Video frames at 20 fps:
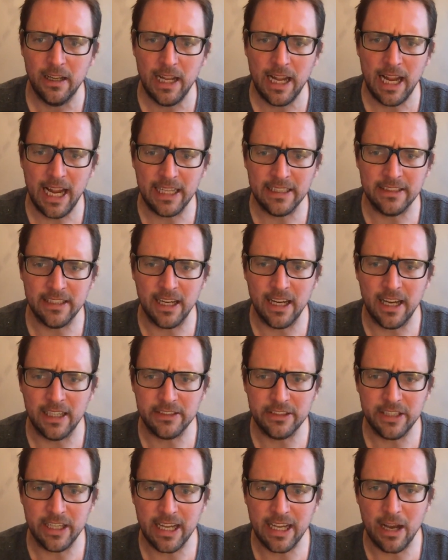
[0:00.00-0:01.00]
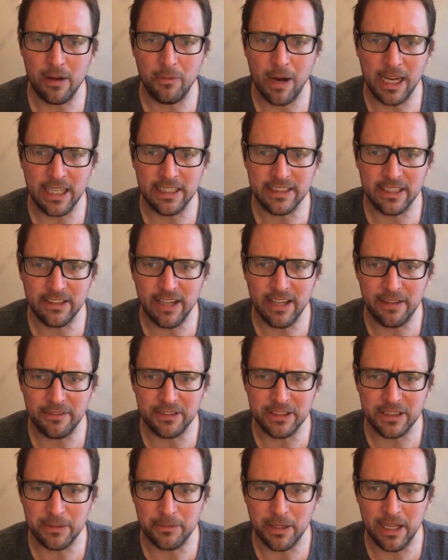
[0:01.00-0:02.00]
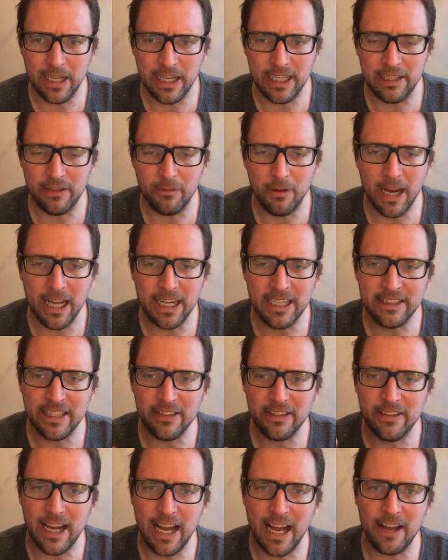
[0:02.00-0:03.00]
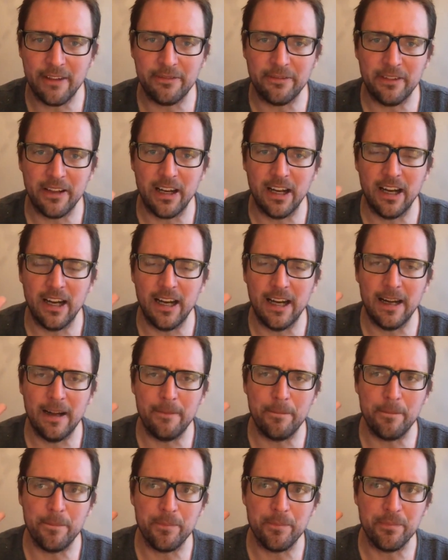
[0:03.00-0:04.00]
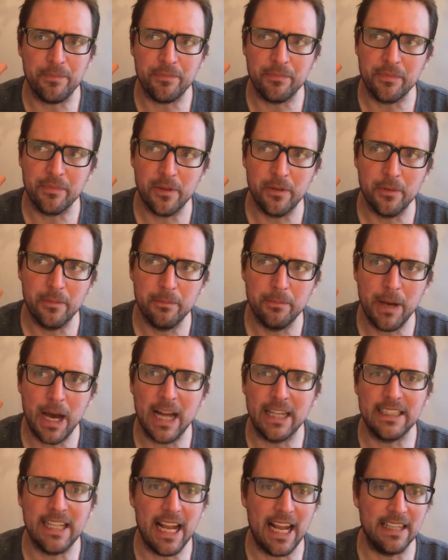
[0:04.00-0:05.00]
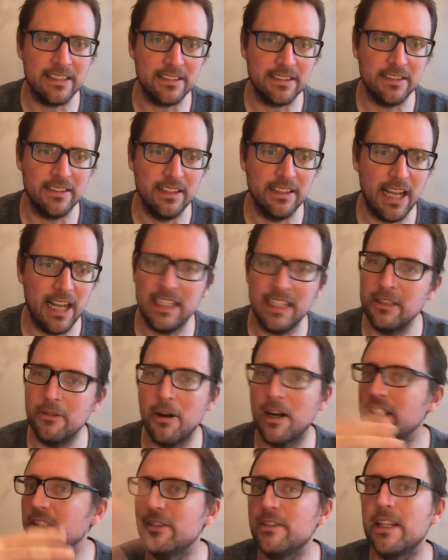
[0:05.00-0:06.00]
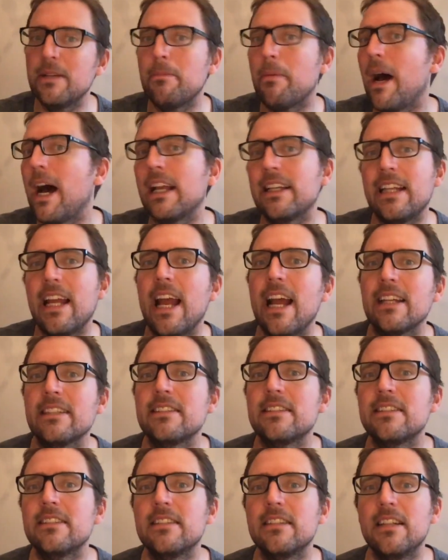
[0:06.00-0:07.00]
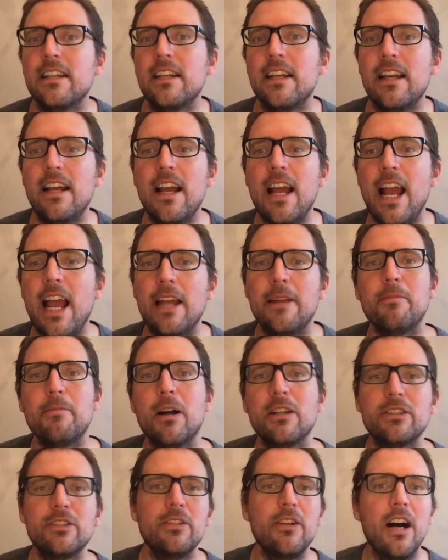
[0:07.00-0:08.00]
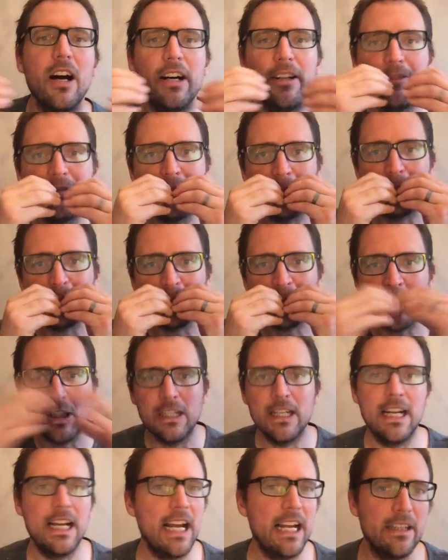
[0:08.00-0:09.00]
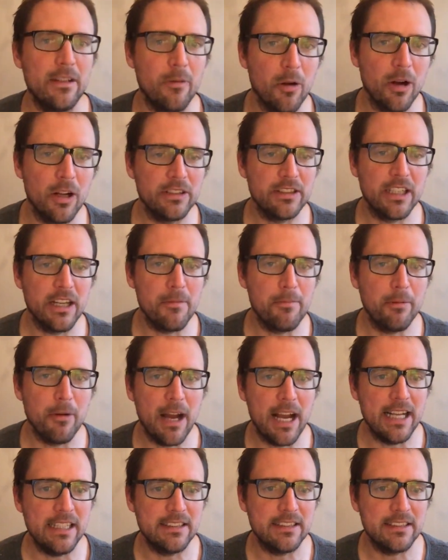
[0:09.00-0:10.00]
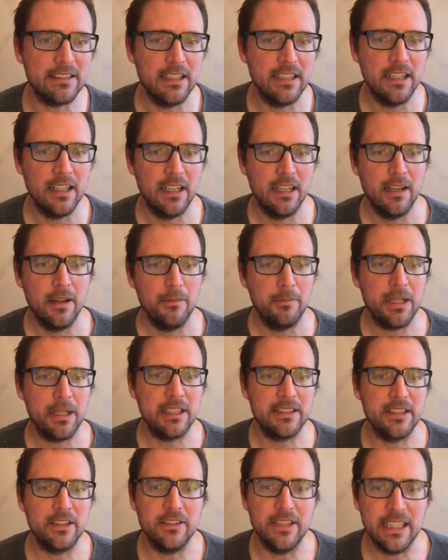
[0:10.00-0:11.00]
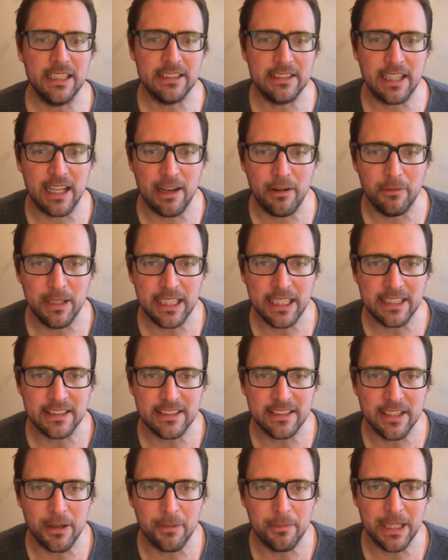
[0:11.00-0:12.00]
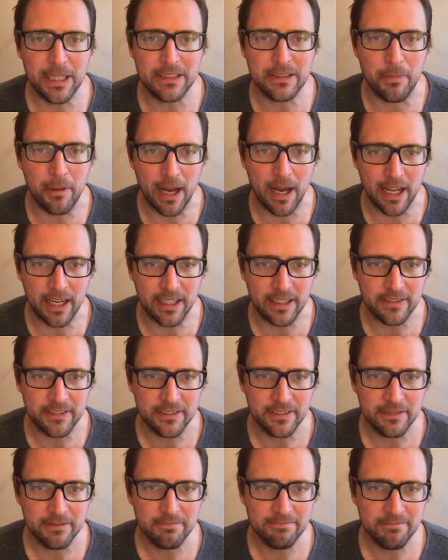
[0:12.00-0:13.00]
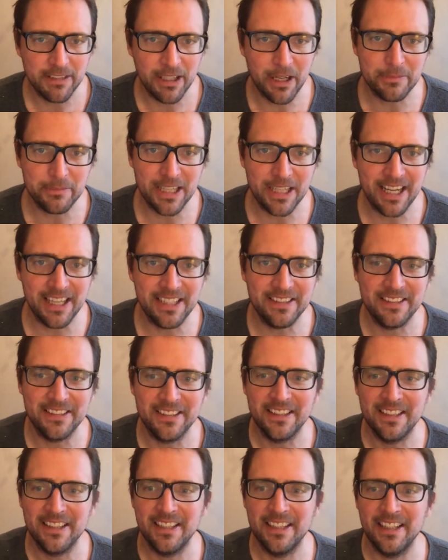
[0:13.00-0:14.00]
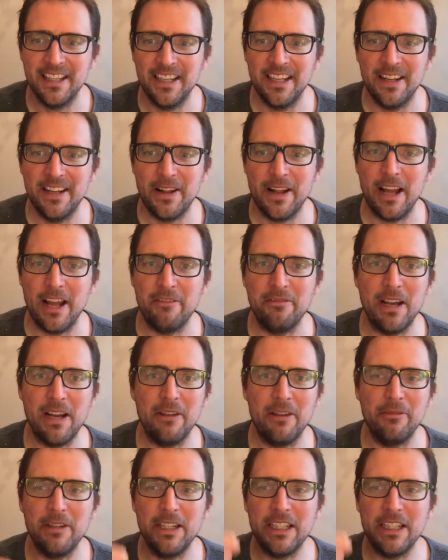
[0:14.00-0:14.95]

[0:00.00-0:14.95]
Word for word: And uh, check out why didn't they laugh at Gmail at why didn't they laugh um, podcast anywhere you get podcasts. And much love and the world's a good place because at least we can still bitch about it. You know what I'm saying? If, if we